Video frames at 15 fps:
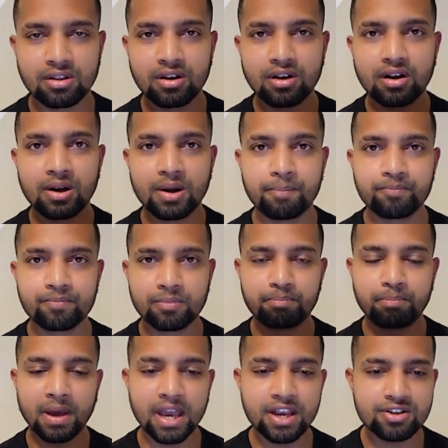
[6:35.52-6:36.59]
the
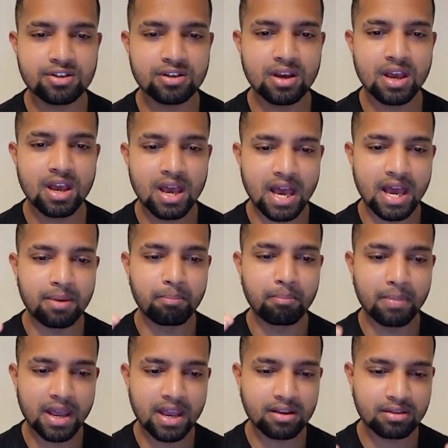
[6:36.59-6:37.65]
page
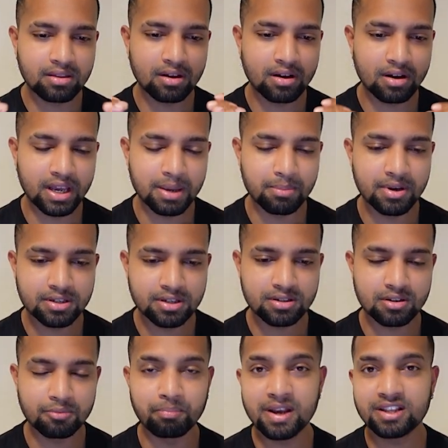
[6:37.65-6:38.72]
and make the images,
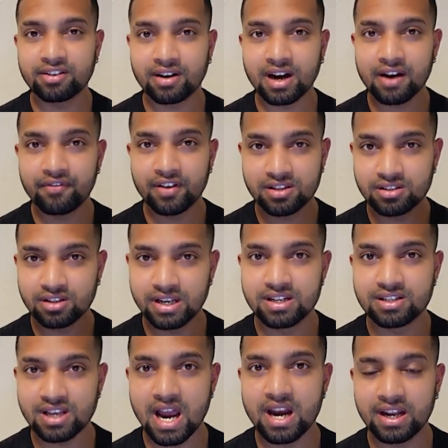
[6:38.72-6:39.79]
make the graphics
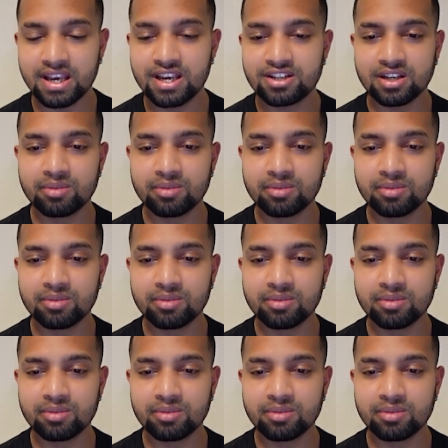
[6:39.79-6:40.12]
inside each